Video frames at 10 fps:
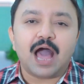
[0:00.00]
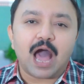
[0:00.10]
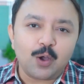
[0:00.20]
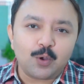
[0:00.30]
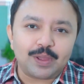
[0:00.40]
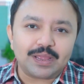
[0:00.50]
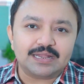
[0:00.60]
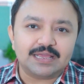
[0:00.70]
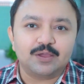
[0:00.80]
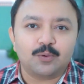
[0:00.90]
How
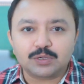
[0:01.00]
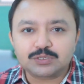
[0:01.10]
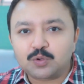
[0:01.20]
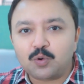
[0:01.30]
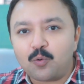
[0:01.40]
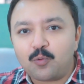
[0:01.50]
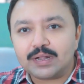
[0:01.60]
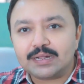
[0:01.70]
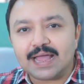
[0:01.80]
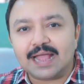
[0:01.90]
quickly was
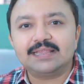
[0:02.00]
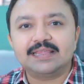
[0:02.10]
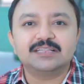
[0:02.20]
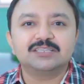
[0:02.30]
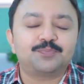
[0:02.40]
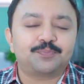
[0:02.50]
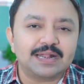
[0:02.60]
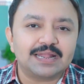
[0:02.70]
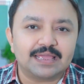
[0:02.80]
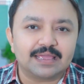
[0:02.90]
COVID 19
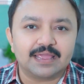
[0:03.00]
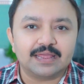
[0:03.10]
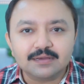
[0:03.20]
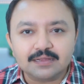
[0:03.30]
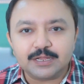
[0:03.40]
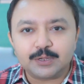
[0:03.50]
spreading in early